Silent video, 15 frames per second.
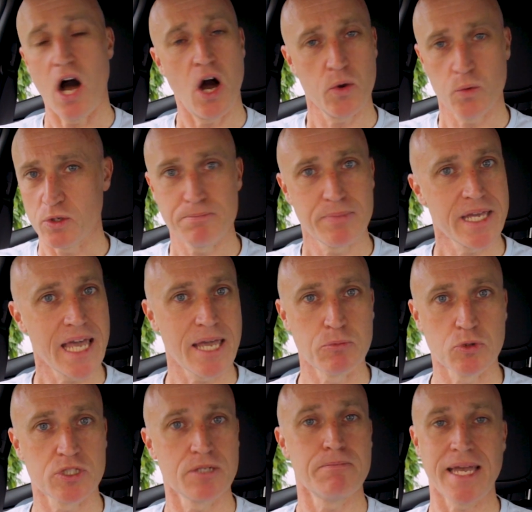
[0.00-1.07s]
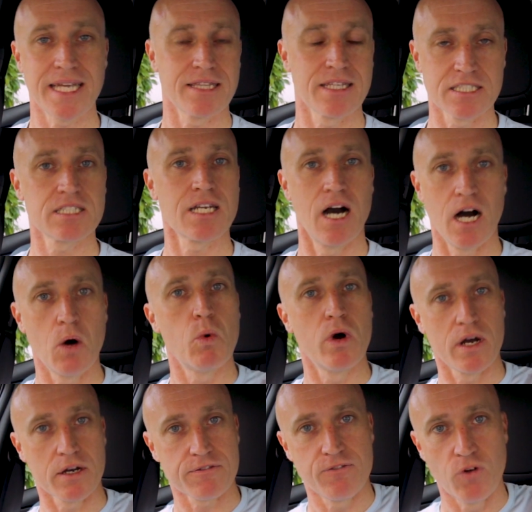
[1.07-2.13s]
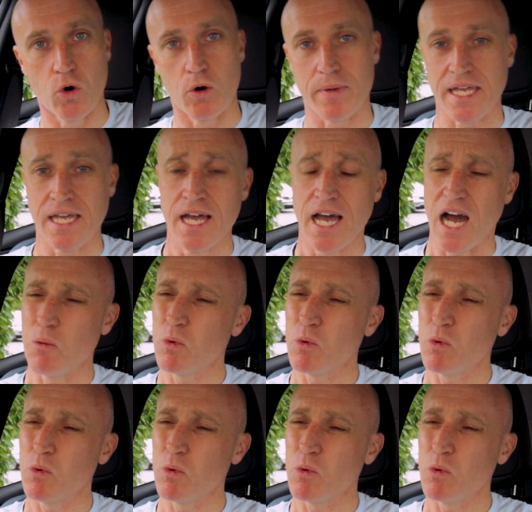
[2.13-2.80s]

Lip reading: I would be able to make this car work for me.